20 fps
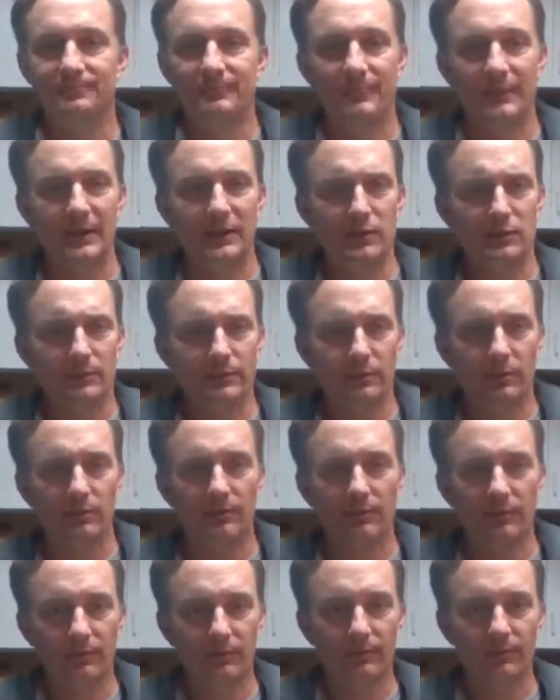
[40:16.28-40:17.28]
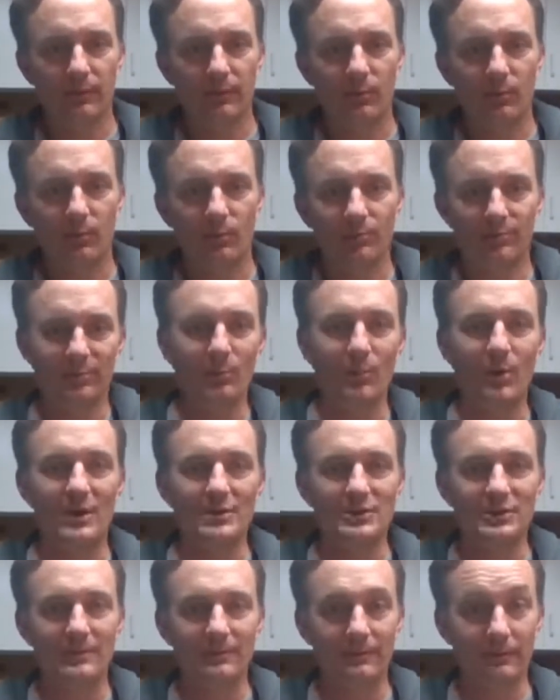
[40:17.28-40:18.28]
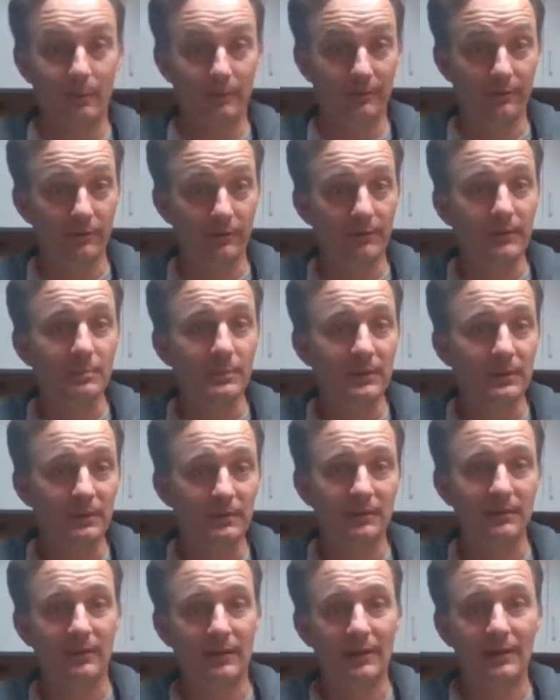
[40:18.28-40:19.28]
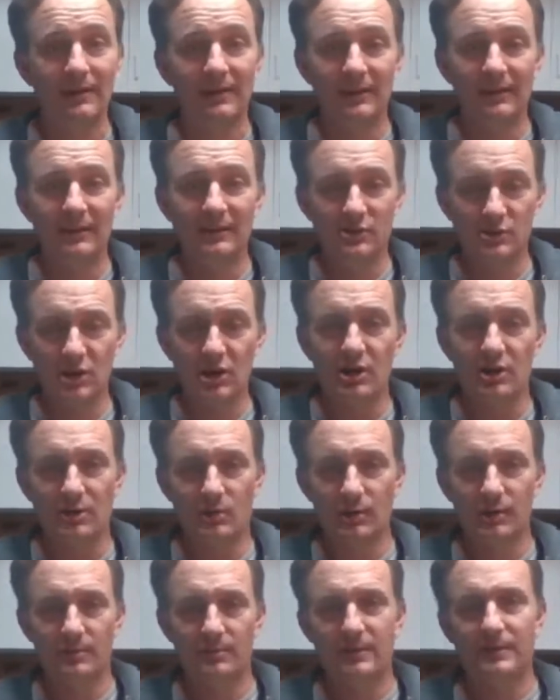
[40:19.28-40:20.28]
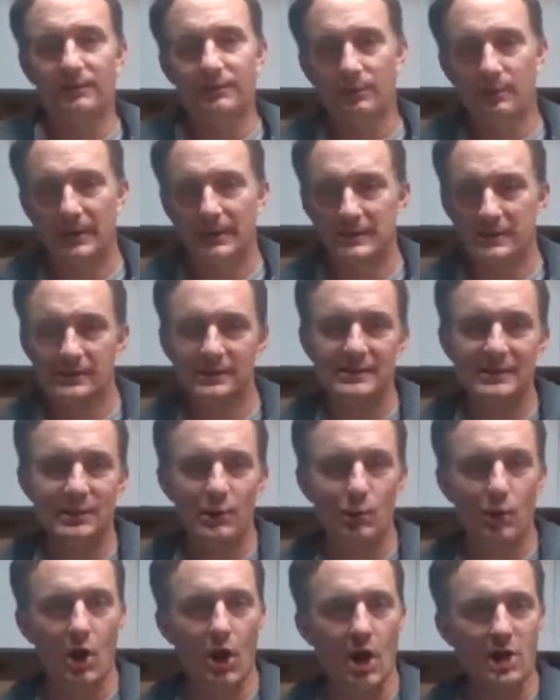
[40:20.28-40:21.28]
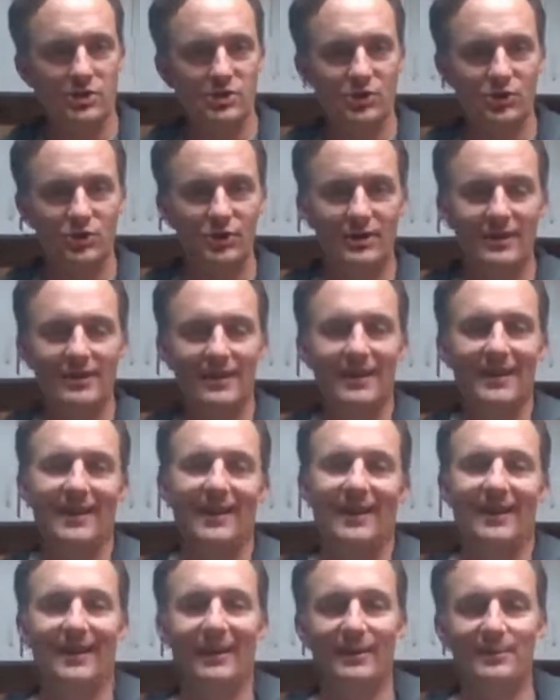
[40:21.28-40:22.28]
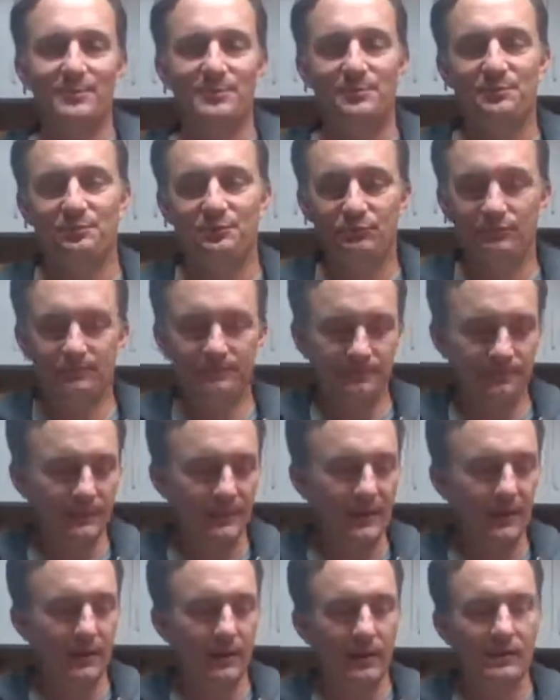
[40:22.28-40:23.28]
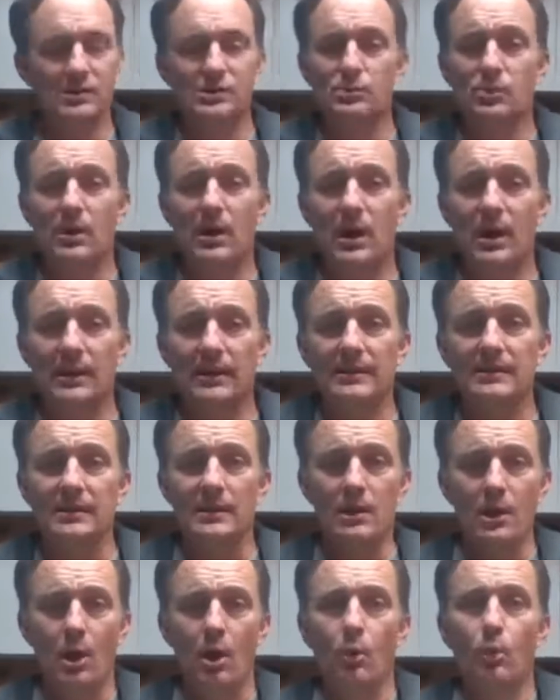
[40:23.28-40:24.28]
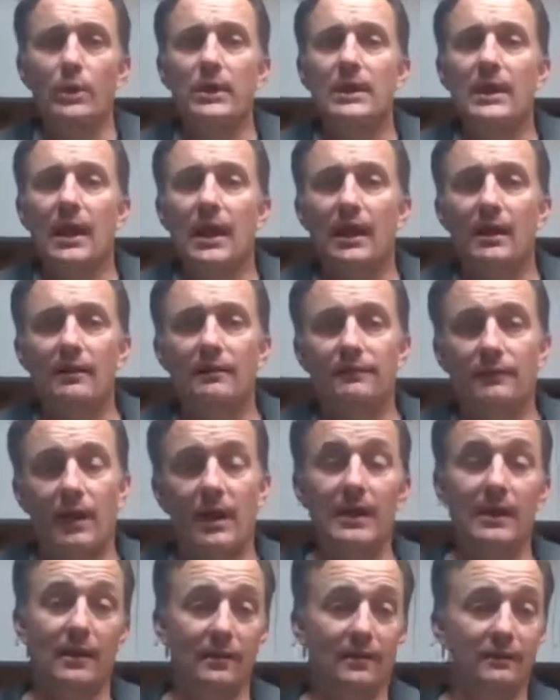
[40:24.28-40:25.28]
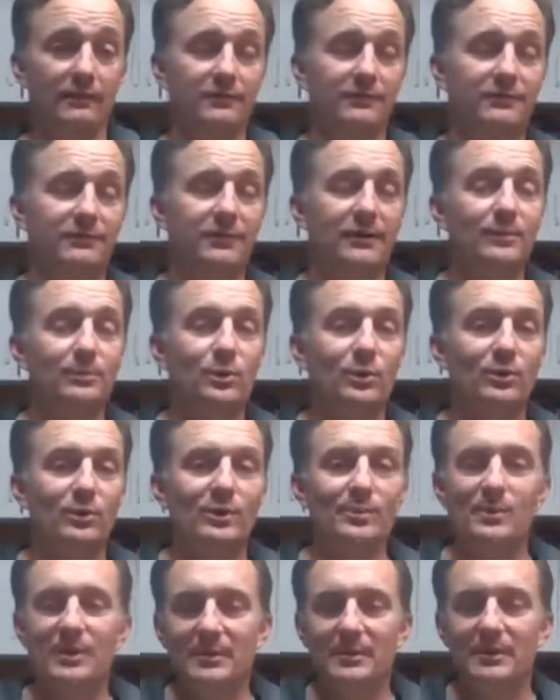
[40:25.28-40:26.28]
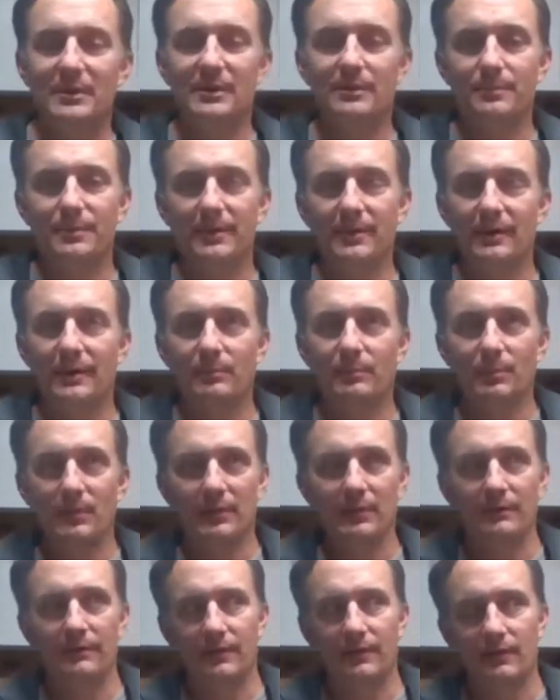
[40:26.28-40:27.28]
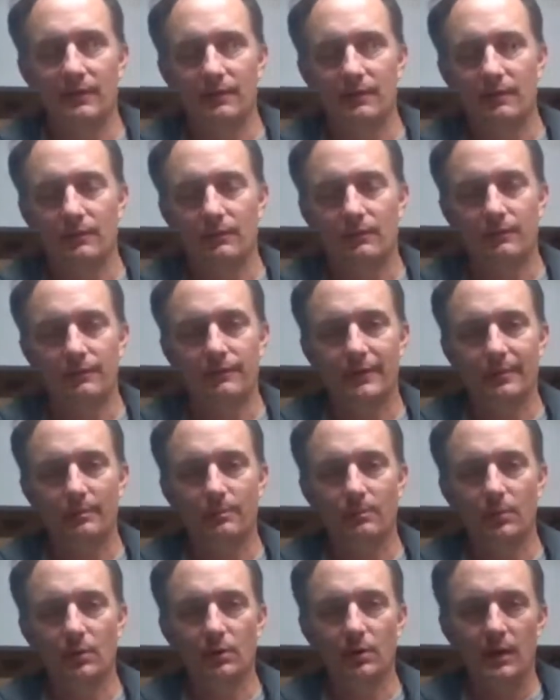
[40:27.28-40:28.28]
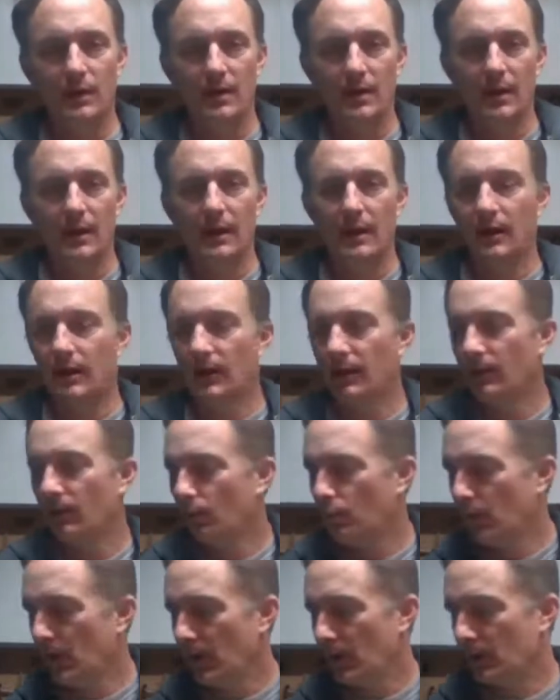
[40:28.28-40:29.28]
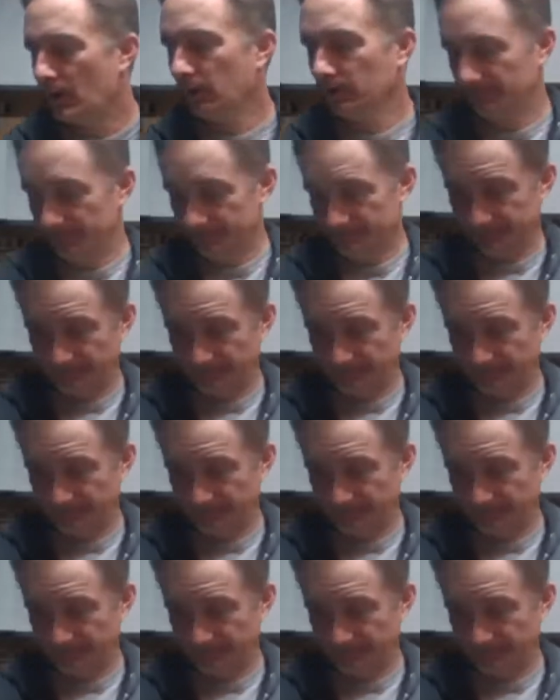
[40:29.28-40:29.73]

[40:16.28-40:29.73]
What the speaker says: Thank you for watching, for observing me talk quite a bit from my dusty garage. I just want to highlight, I have a program coming up, I believe in November, where